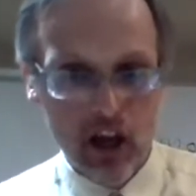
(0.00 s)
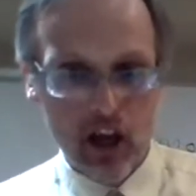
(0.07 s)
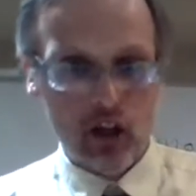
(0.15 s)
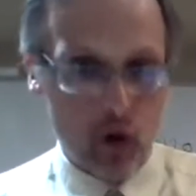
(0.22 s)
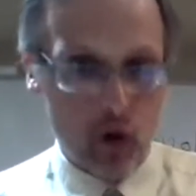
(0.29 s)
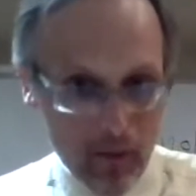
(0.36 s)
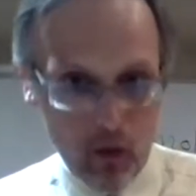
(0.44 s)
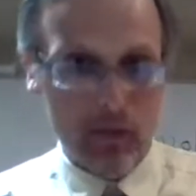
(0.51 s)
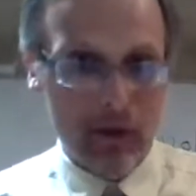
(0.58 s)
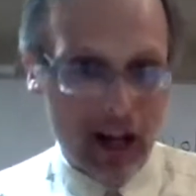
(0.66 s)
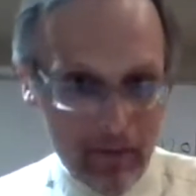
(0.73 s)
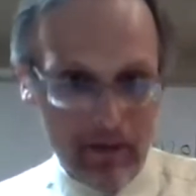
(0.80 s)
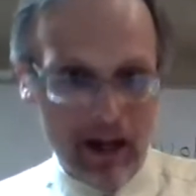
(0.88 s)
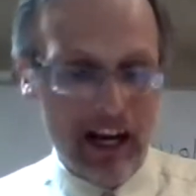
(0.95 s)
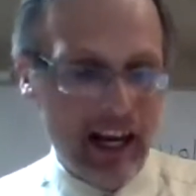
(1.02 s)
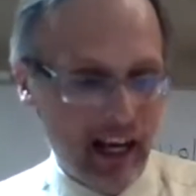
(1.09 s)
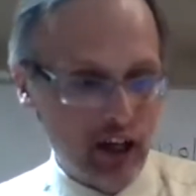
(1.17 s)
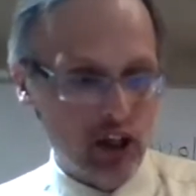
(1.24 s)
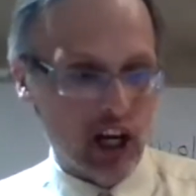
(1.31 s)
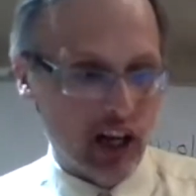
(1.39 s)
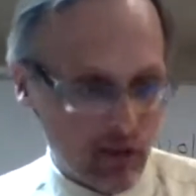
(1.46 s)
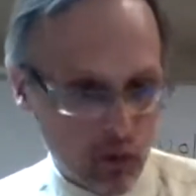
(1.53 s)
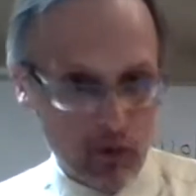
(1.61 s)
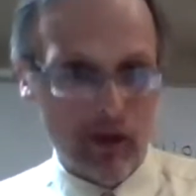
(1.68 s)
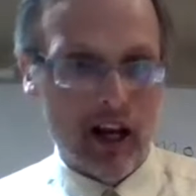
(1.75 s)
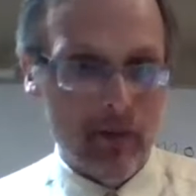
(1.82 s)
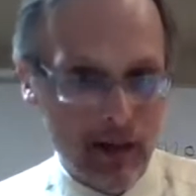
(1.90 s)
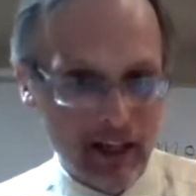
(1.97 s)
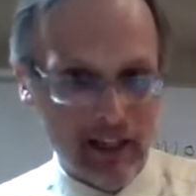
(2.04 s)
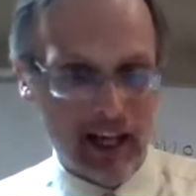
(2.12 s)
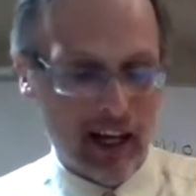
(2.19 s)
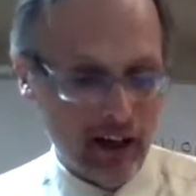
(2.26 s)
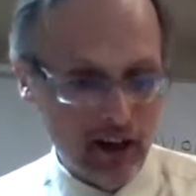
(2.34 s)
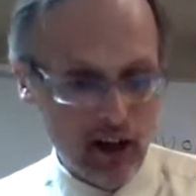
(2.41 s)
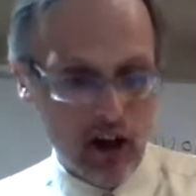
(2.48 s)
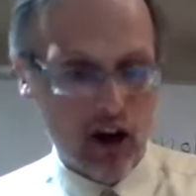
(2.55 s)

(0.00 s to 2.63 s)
So I'm warming up my hand. Jacob's warming up his hand.